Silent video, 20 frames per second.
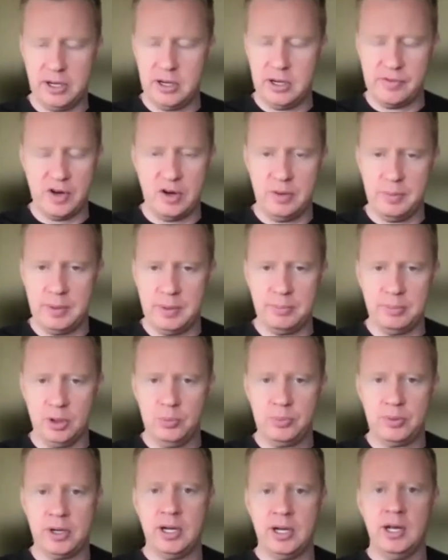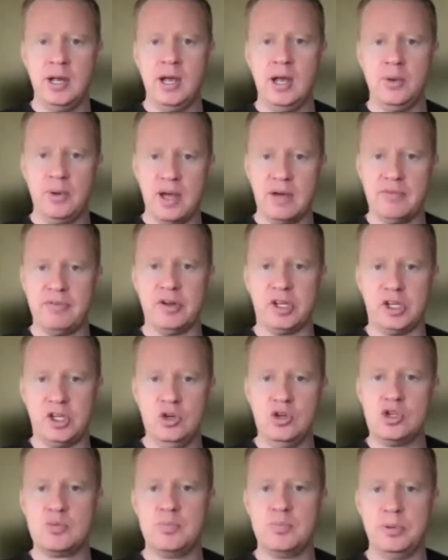We call it Player Development Blueprint. We have
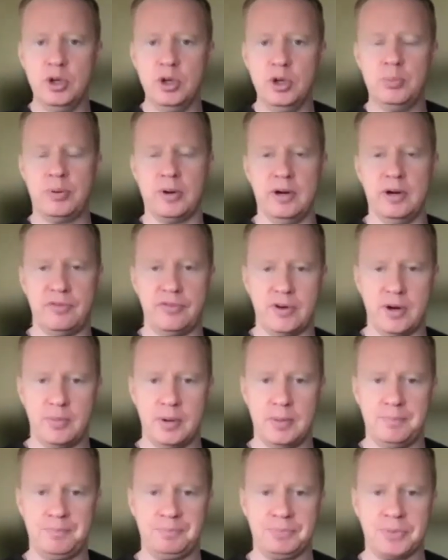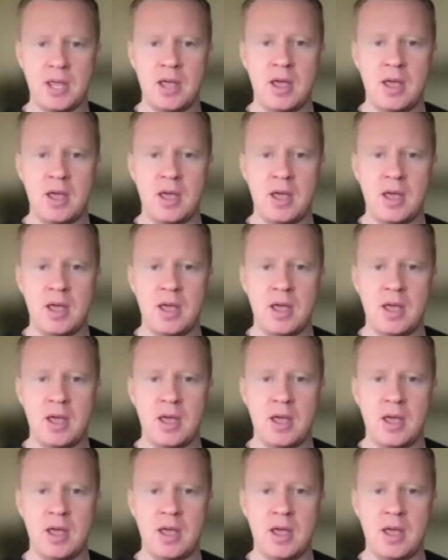a huge blueprint from them.